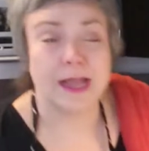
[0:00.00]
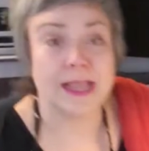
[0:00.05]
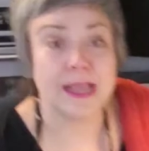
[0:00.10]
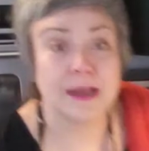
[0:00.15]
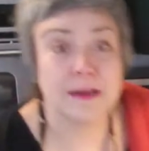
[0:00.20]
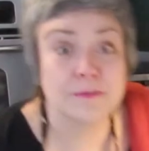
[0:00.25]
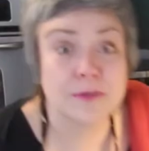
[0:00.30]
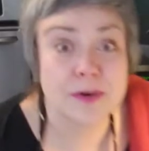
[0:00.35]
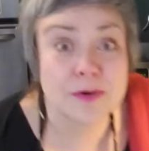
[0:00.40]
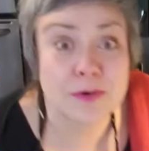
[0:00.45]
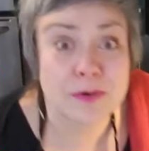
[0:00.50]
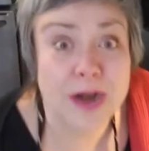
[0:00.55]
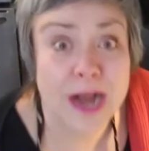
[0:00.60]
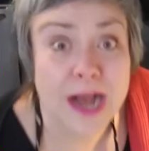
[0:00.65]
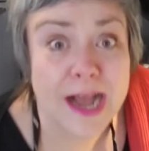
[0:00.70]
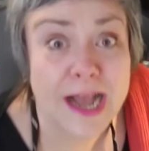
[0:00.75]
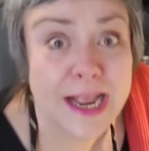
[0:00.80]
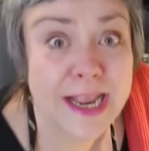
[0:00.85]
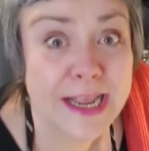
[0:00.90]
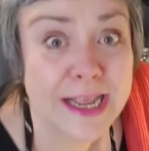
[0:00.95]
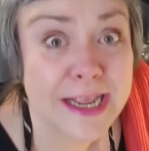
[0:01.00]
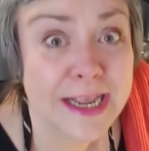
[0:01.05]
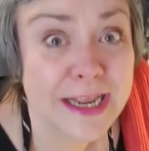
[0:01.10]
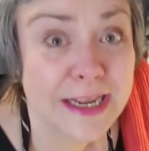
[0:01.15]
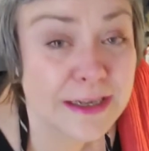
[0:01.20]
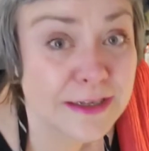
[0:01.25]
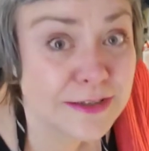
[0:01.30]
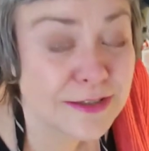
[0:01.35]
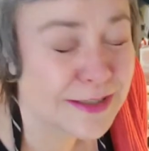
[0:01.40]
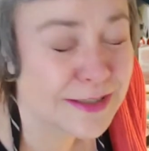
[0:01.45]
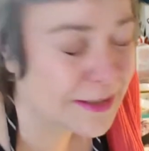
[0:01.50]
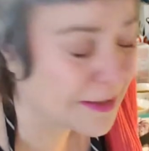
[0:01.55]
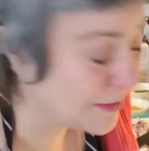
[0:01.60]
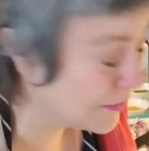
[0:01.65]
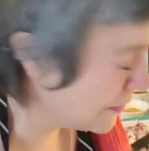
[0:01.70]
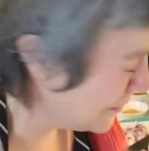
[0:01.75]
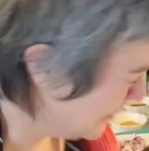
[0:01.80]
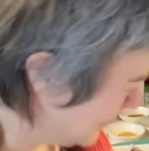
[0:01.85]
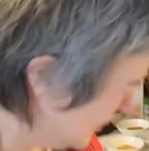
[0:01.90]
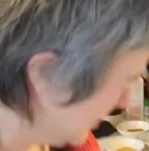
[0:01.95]
am crying,
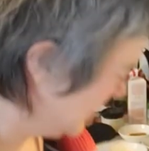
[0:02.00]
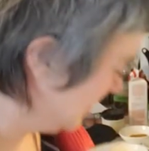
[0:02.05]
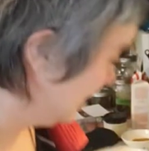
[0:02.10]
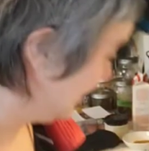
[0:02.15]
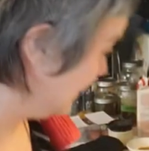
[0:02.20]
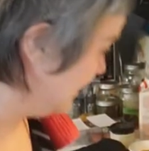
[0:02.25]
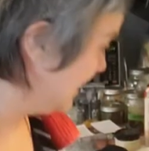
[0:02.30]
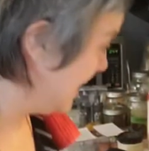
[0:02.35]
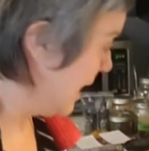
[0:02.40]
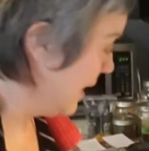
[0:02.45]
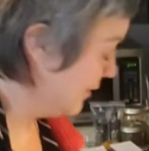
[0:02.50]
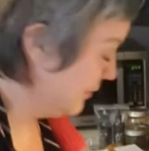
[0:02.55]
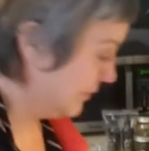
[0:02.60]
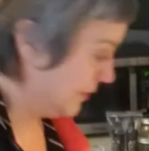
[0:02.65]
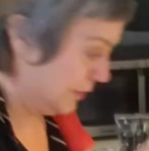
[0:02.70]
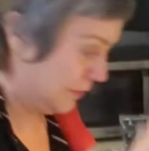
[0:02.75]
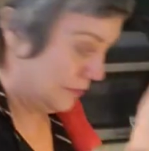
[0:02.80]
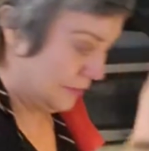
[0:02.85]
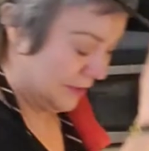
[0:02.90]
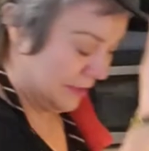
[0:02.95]
so we'll just have to,